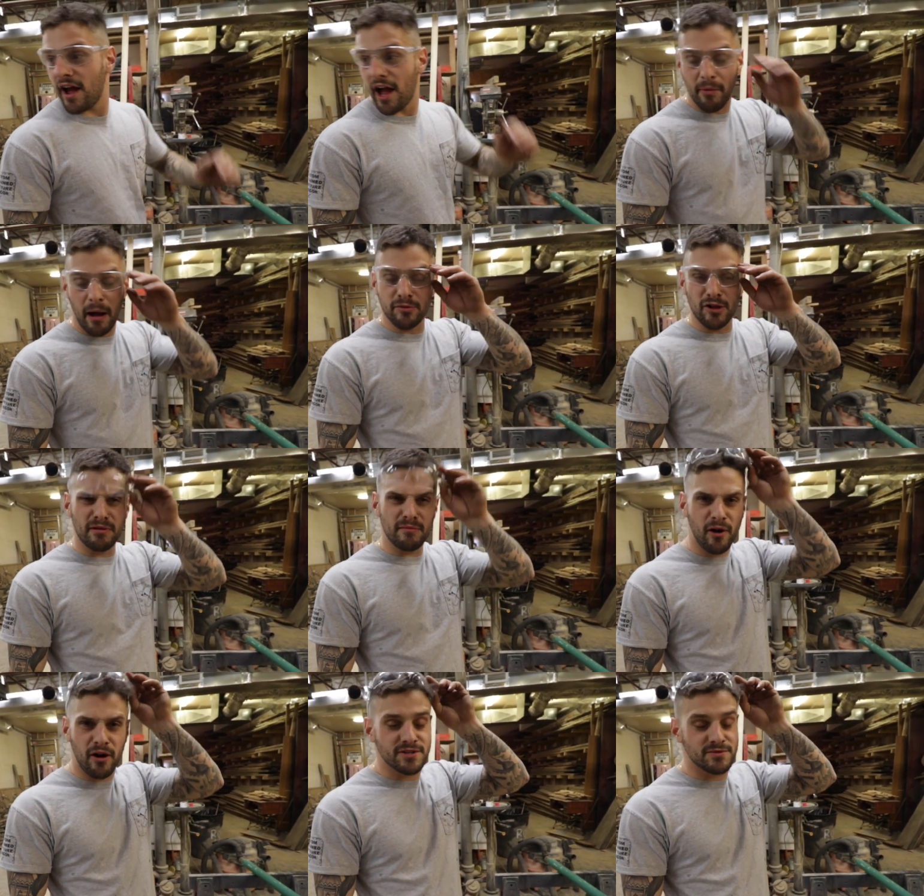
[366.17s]
About
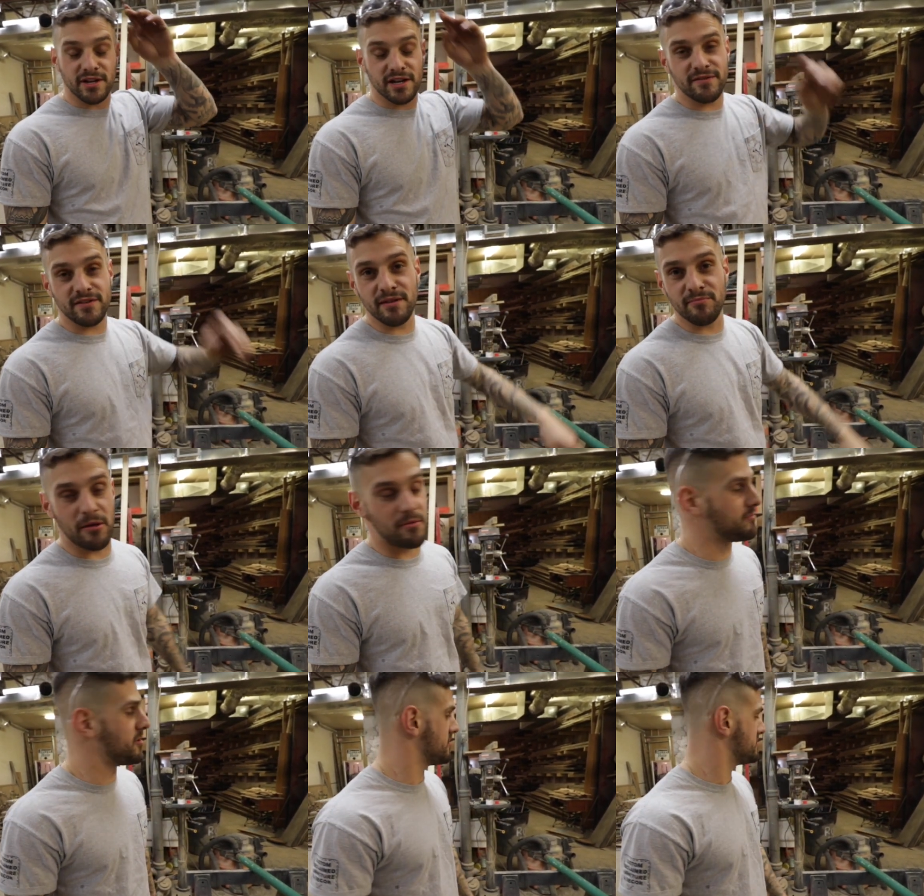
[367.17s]
plumbing parts, didn't even need
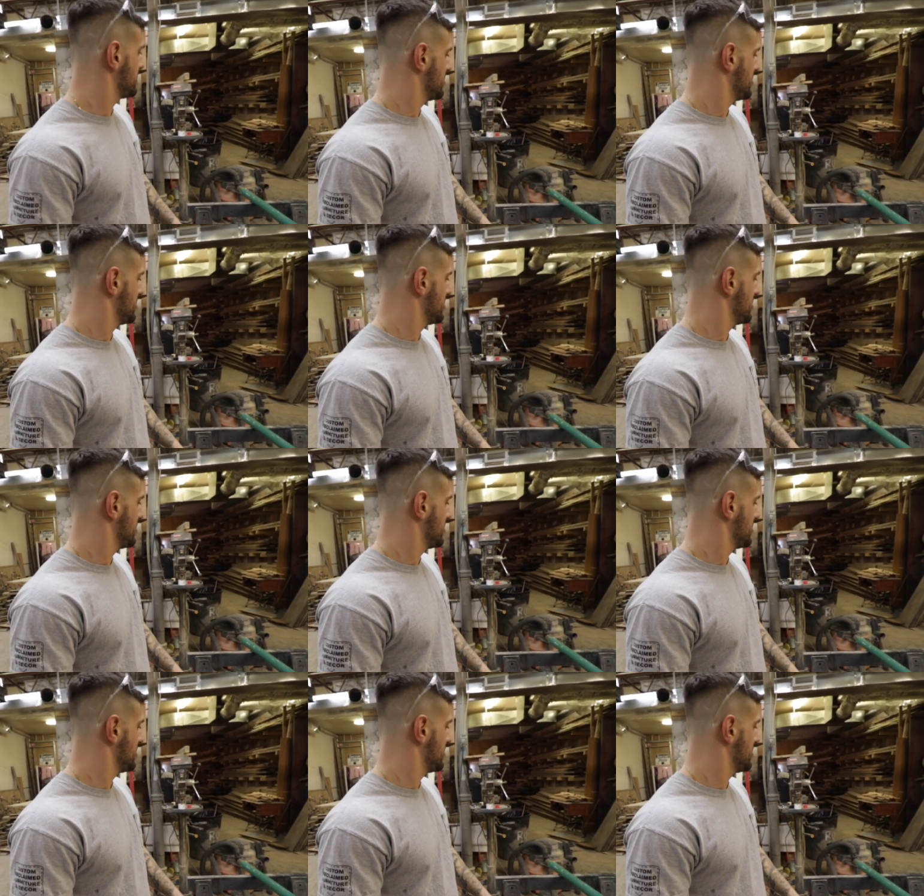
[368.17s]
plumbing parts.